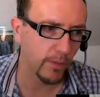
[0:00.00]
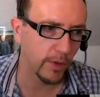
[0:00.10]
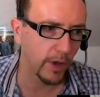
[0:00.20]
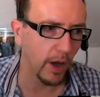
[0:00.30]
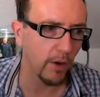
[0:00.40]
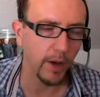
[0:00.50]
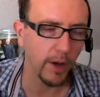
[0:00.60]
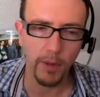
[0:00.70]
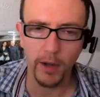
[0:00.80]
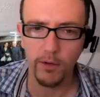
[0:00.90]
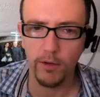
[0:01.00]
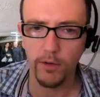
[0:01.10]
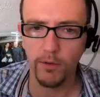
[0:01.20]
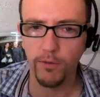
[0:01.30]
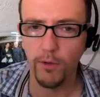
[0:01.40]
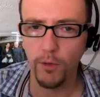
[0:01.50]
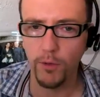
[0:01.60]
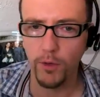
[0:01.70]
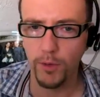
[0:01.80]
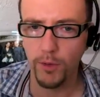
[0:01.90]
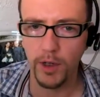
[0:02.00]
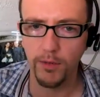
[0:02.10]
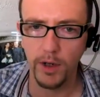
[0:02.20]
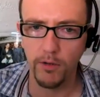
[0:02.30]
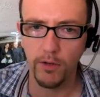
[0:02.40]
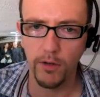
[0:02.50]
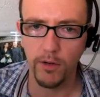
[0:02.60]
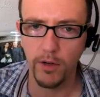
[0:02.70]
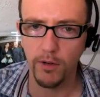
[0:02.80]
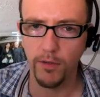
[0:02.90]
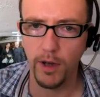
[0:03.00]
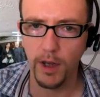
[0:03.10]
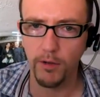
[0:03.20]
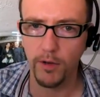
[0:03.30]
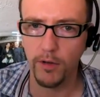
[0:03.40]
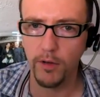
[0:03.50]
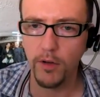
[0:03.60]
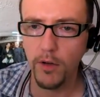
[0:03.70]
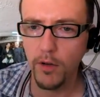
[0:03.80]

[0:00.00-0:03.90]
going backwards and forwards between the different cultures and the different languages?